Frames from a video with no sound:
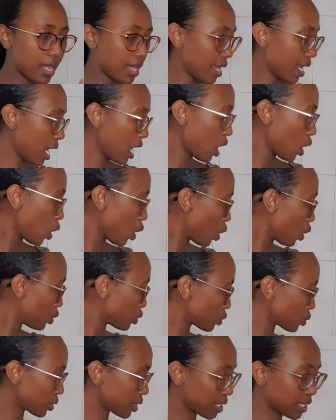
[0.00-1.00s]
Now on
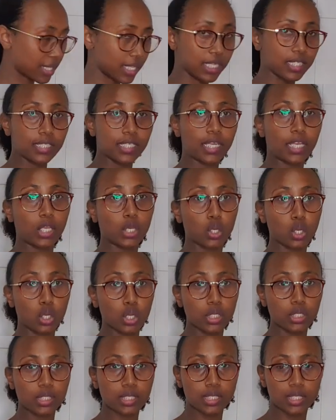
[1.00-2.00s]
to the things that I
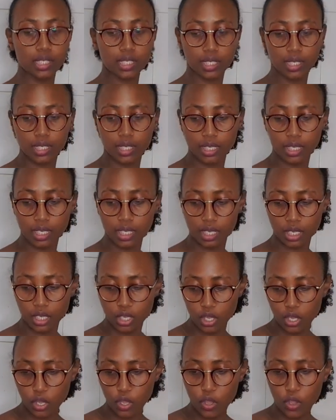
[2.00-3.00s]
got
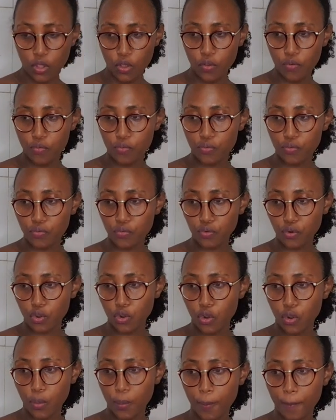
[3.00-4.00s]

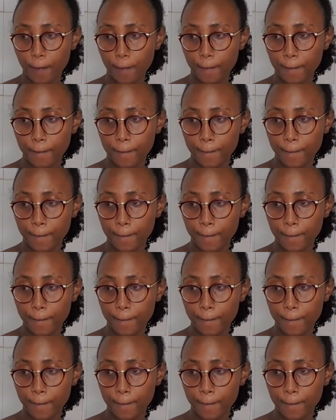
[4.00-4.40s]
from